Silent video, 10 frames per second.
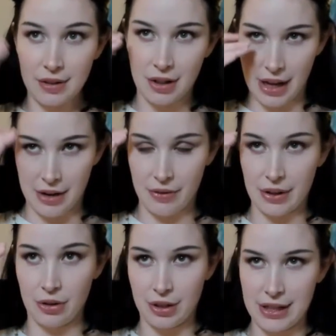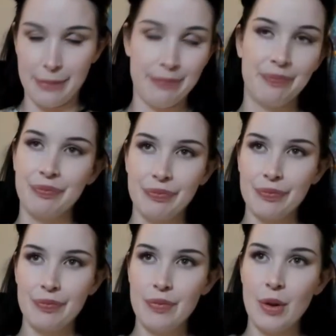so you're kind of like looking up
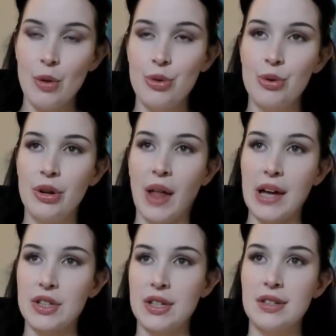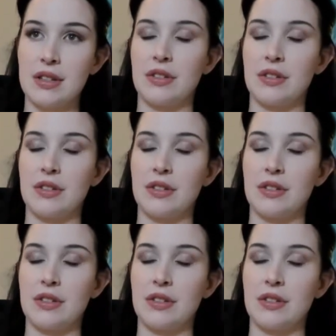through your lashes.